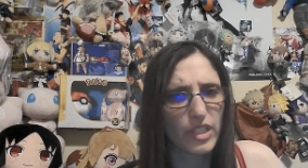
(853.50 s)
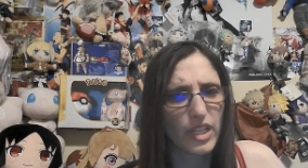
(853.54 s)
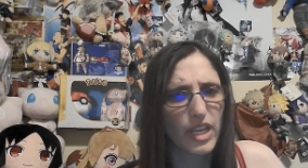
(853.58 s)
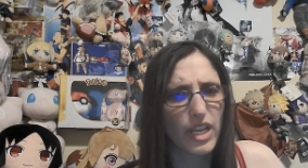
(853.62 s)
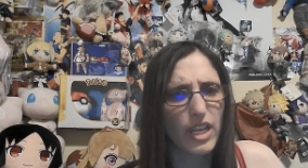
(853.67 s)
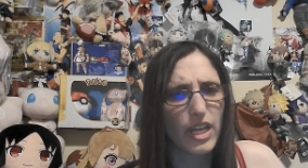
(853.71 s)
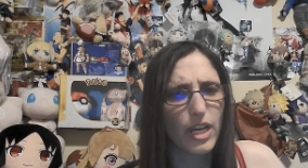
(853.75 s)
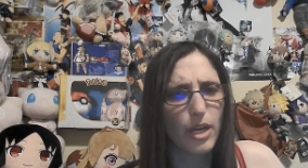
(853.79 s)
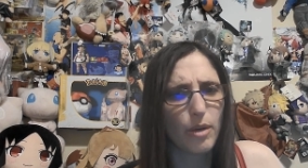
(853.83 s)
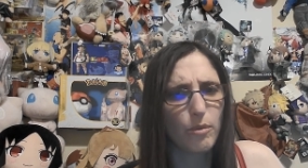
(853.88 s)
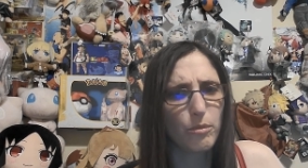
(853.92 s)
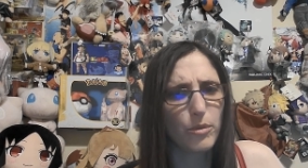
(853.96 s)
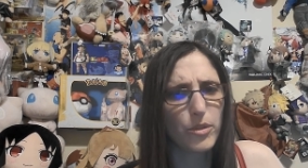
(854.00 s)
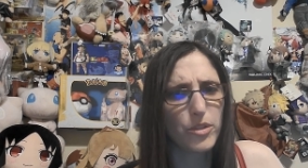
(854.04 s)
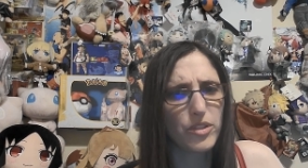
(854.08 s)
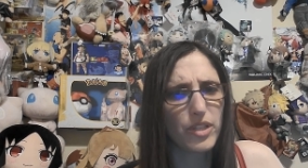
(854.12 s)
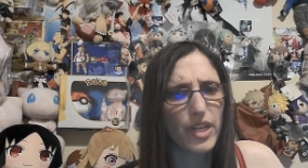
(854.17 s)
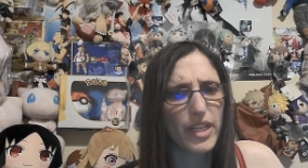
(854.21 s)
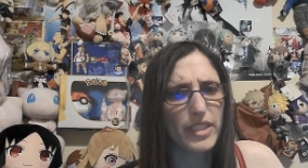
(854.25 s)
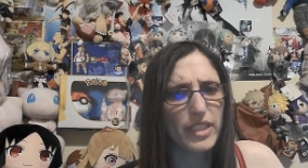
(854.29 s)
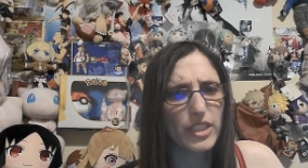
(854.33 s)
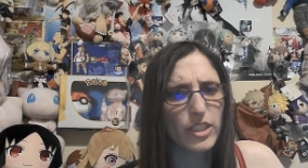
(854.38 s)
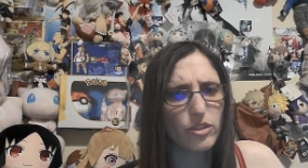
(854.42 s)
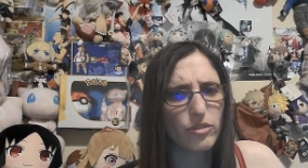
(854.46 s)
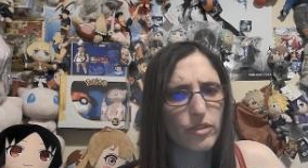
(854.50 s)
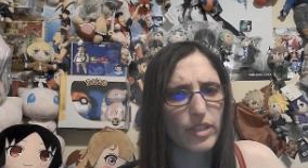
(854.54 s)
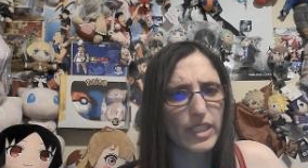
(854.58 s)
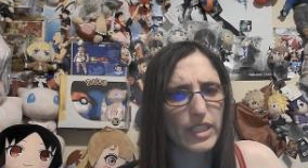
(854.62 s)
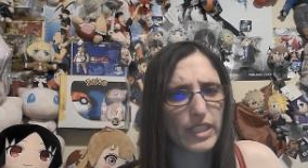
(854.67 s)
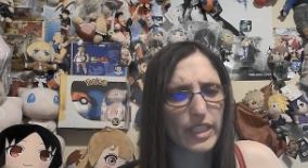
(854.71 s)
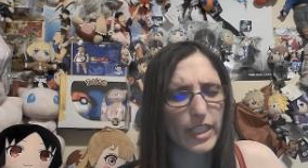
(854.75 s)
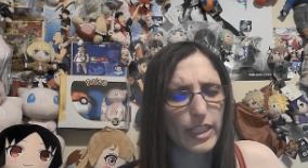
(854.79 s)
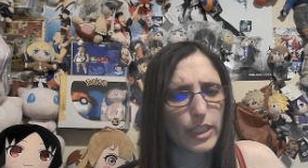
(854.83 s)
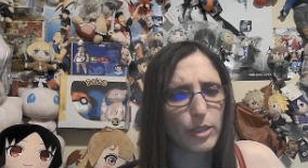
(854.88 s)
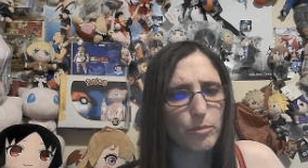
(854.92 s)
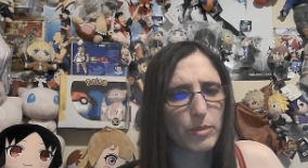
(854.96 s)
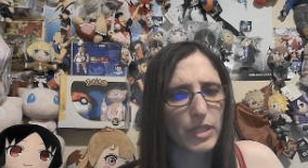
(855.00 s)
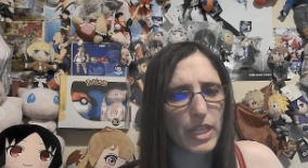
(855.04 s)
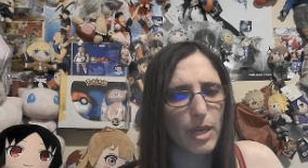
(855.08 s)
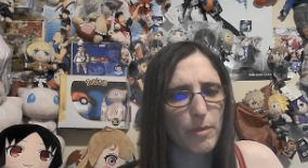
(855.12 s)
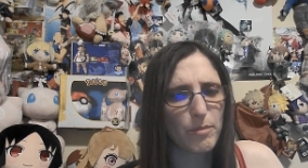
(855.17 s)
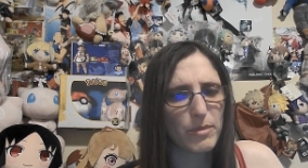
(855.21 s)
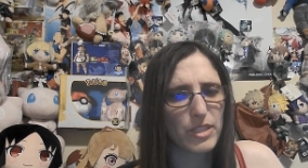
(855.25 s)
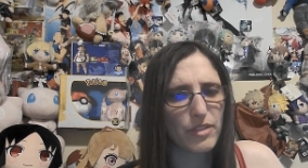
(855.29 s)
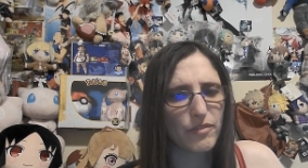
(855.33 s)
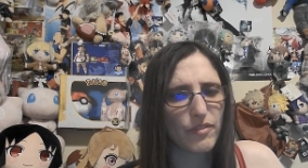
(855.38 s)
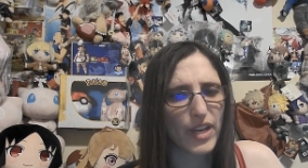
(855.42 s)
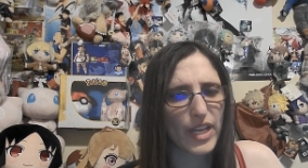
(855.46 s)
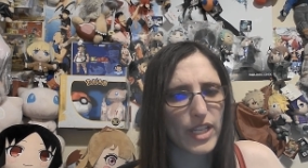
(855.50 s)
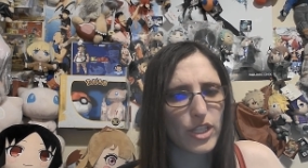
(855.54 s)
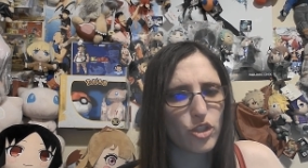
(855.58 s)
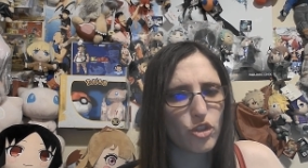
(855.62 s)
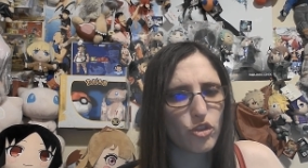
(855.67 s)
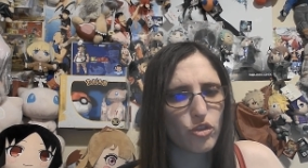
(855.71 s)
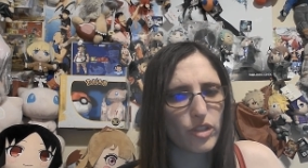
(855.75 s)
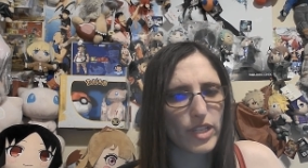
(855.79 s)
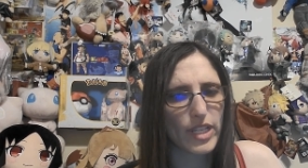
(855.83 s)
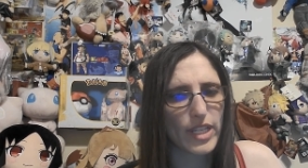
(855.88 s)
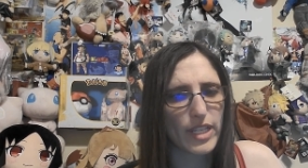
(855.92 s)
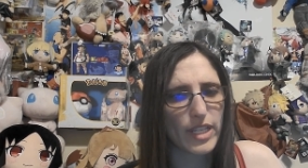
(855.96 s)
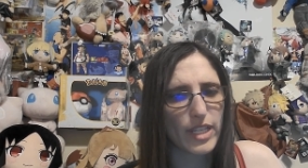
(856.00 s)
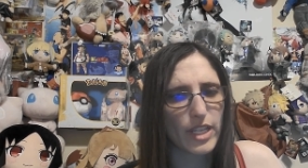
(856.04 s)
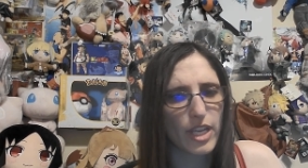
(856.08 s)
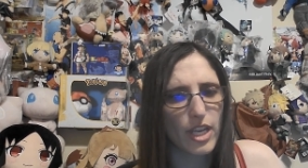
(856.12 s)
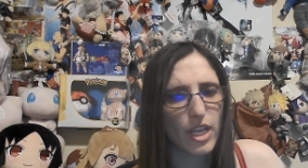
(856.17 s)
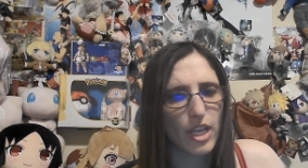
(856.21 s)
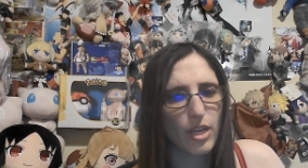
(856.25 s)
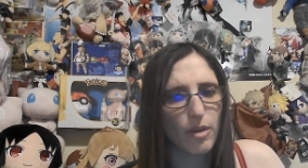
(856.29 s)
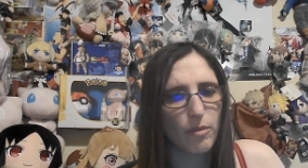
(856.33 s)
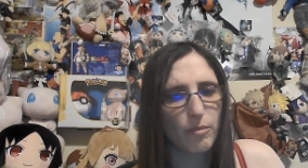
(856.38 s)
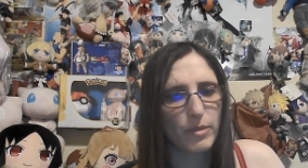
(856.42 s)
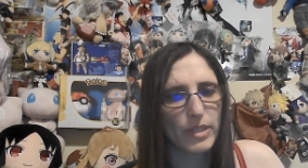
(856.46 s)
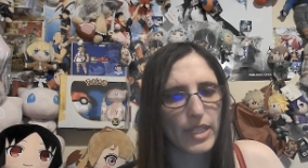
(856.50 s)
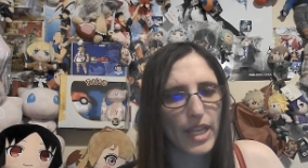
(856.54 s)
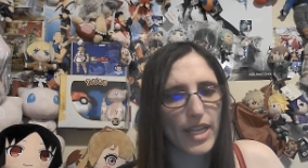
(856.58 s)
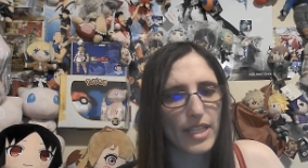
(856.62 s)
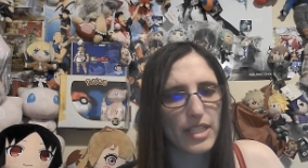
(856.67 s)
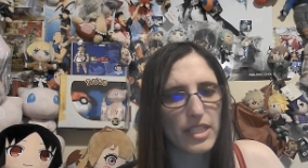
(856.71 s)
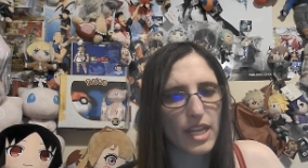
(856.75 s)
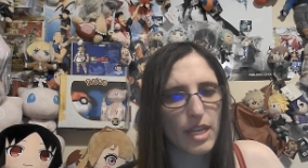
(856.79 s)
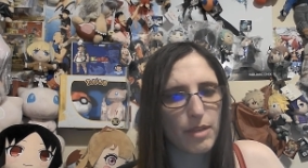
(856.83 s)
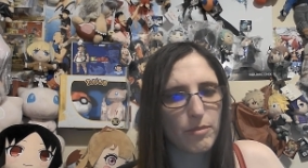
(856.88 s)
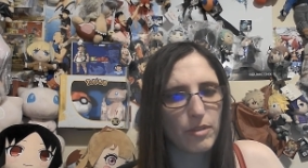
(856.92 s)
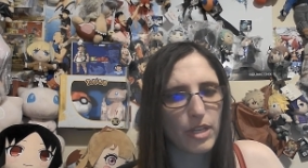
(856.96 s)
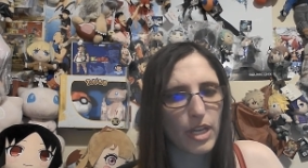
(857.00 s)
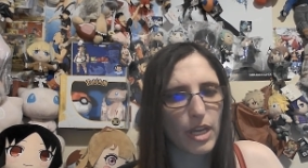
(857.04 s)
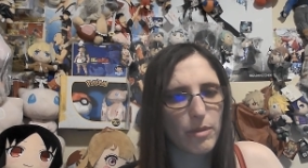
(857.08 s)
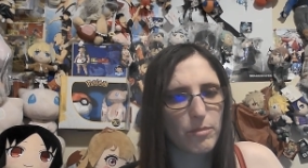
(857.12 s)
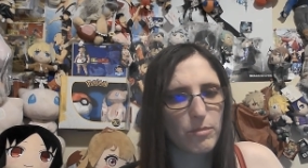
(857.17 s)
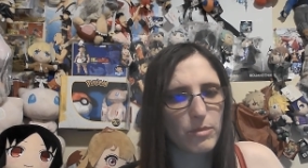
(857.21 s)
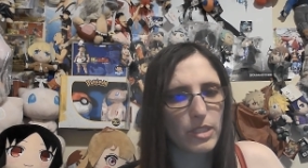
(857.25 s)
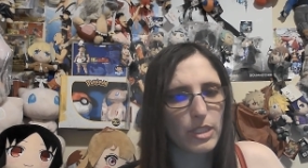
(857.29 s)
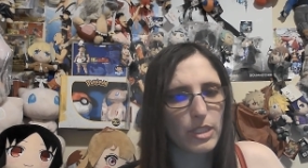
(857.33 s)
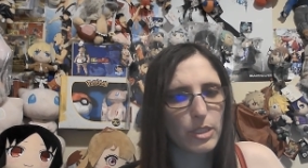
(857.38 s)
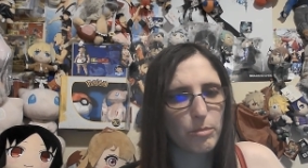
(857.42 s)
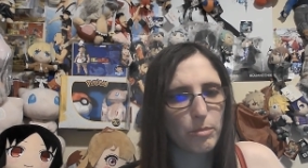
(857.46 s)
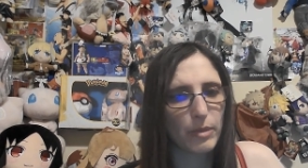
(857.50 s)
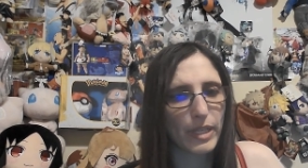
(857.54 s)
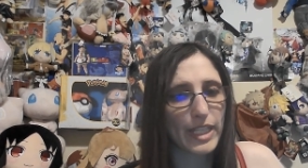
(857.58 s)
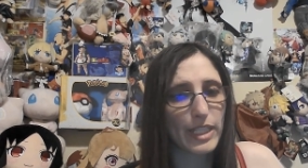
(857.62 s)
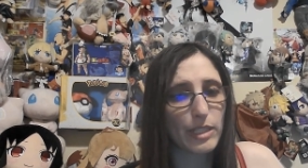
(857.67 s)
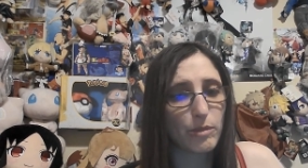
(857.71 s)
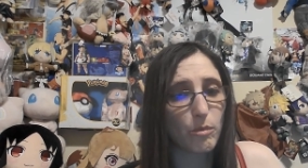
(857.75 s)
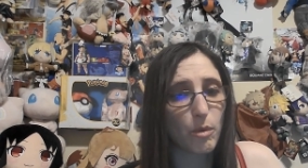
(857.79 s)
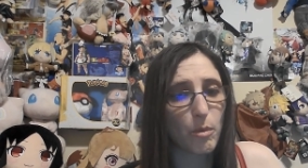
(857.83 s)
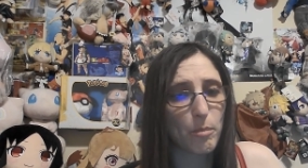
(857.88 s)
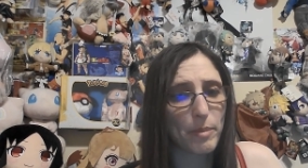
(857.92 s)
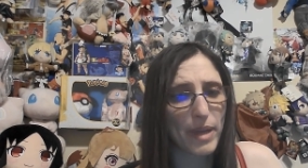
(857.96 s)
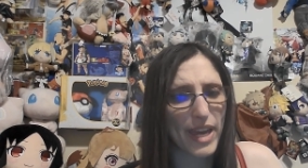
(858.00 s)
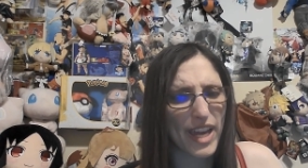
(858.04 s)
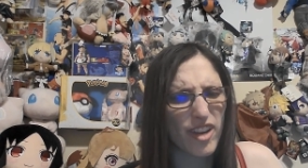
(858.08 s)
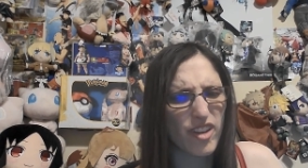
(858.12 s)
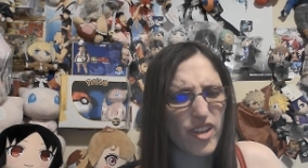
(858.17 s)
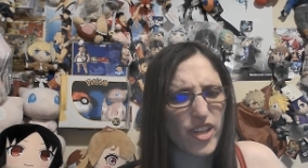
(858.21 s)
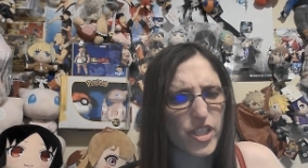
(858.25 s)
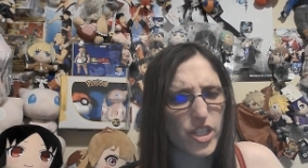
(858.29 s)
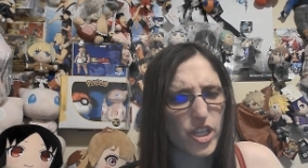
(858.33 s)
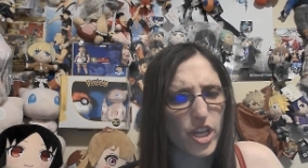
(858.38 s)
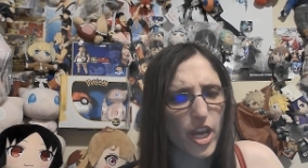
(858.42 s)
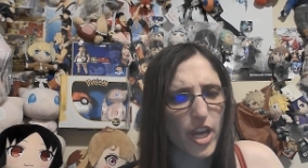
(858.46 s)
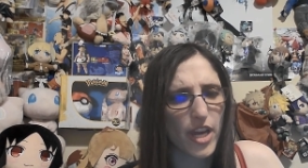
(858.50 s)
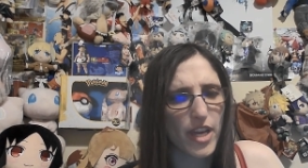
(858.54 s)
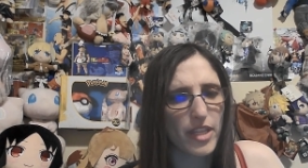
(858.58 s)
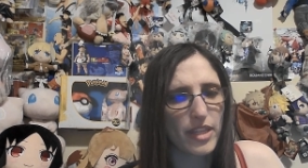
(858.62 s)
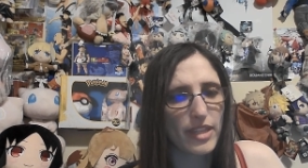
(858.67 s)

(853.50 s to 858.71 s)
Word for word: a root on this great land and become a divine tree. When that time comes, this planet will perish.